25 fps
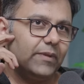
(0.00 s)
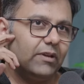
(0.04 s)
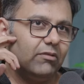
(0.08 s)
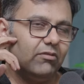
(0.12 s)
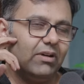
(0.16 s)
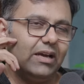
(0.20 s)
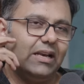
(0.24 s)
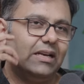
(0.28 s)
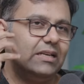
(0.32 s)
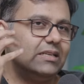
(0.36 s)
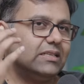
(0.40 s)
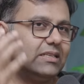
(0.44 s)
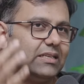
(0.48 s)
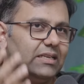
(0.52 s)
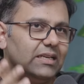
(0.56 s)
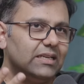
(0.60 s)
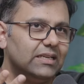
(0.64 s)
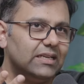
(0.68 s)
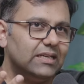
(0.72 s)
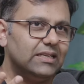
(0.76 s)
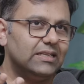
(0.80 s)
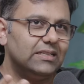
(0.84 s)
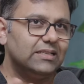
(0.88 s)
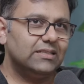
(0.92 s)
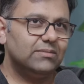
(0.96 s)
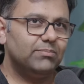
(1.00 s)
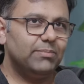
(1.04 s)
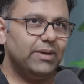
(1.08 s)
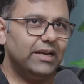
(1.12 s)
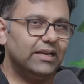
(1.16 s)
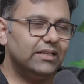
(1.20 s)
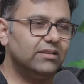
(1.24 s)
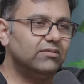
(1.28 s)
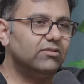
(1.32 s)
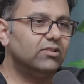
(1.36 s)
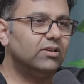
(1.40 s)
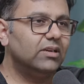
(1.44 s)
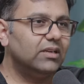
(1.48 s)
While internet has
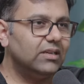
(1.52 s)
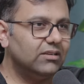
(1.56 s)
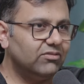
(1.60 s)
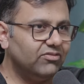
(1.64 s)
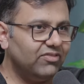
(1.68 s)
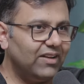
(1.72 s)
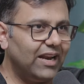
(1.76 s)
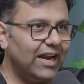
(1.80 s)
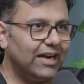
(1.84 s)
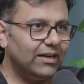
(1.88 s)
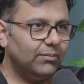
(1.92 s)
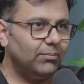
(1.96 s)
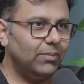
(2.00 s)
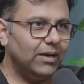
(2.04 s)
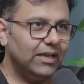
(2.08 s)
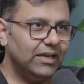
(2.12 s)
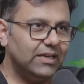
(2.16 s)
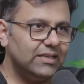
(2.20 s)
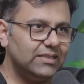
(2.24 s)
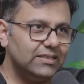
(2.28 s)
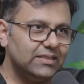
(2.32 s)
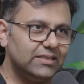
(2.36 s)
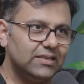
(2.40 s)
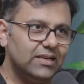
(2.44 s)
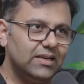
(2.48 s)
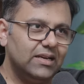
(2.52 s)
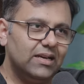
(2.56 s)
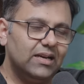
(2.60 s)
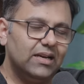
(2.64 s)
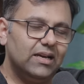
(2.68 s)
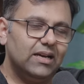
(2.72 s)
made the world a flat place, yeah,